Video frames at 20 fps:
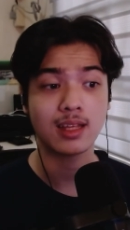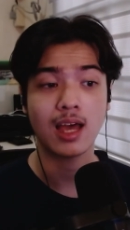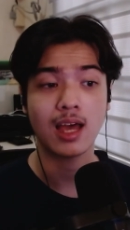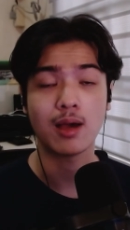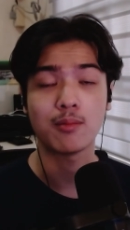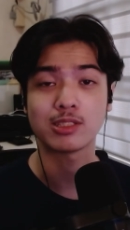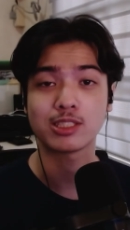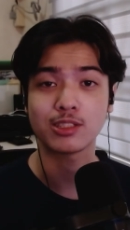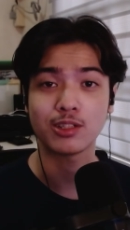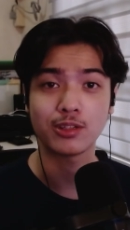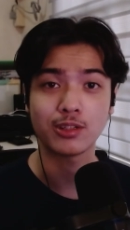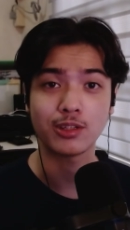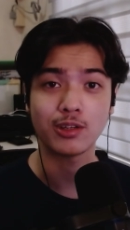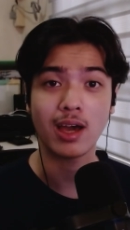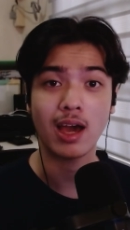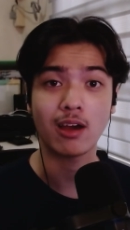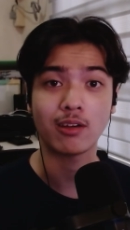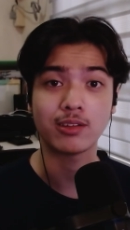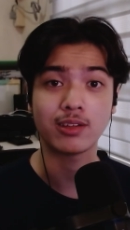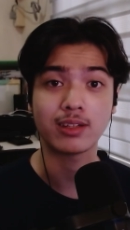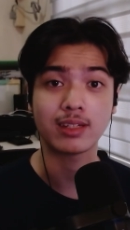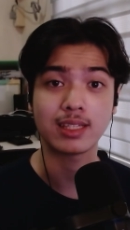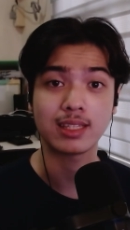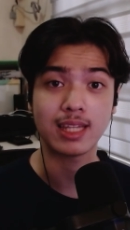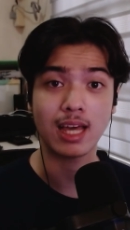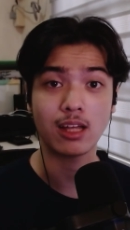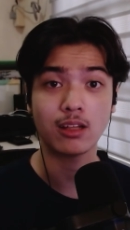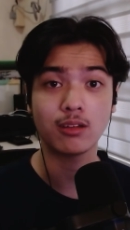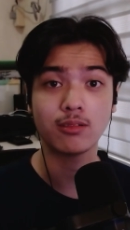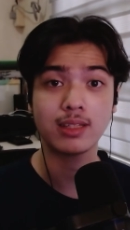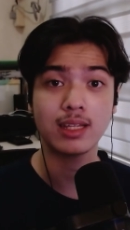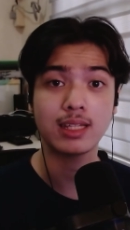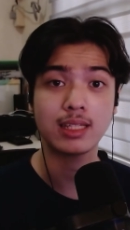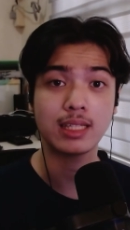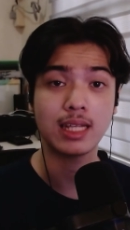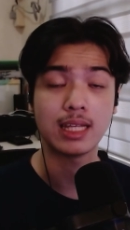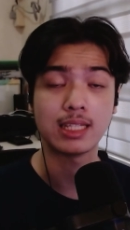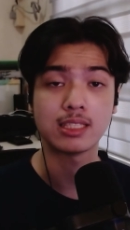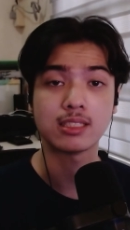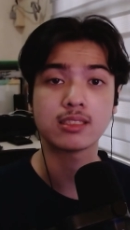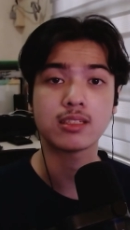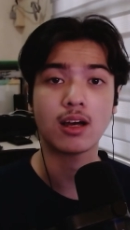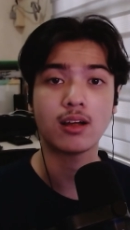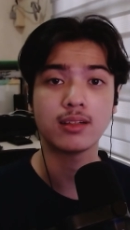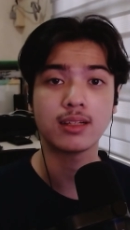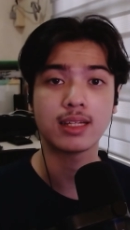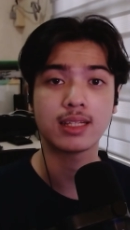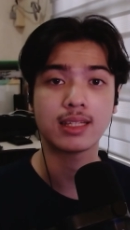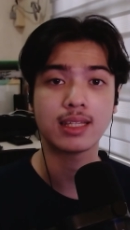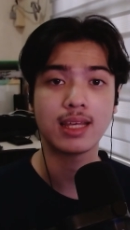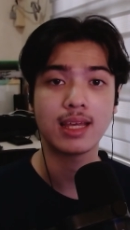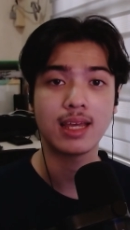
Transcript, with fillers: I'm gonna show you how you can download it, install it,